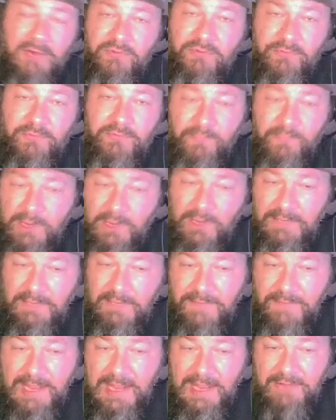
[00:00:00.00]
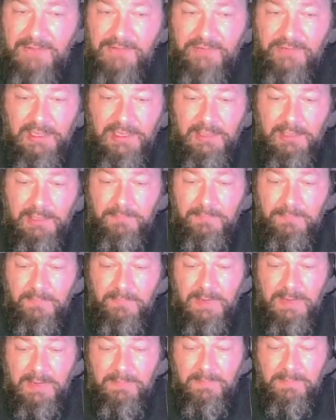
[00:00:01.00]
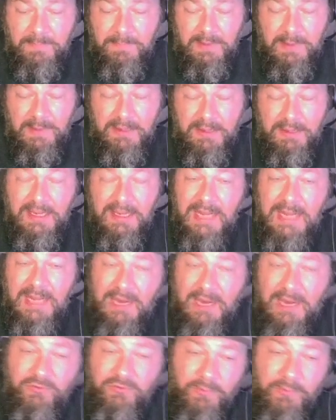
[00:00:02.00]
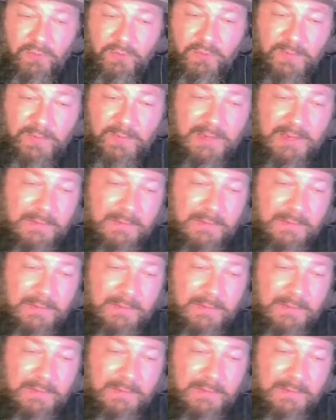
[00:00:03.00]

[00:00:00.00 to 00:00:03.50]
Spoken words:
really fast, the ability to get extra movement,